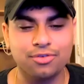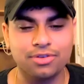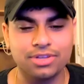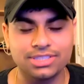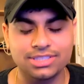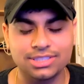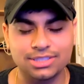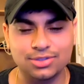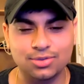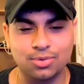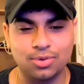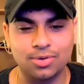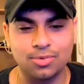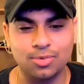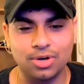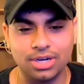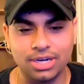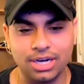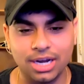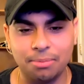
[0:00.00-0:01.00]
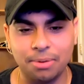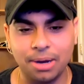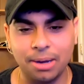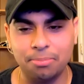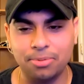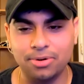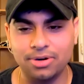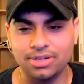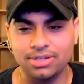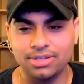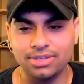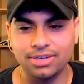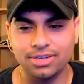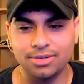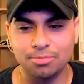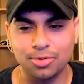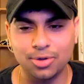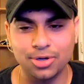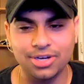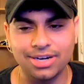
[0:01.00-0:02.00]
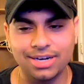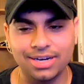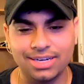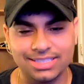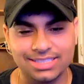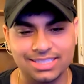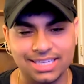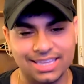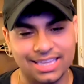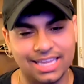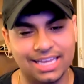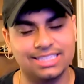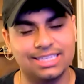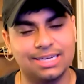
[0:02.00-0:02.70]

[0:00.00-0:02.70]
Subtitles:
listening to 21, I might put YoungBoy on. It's like that's.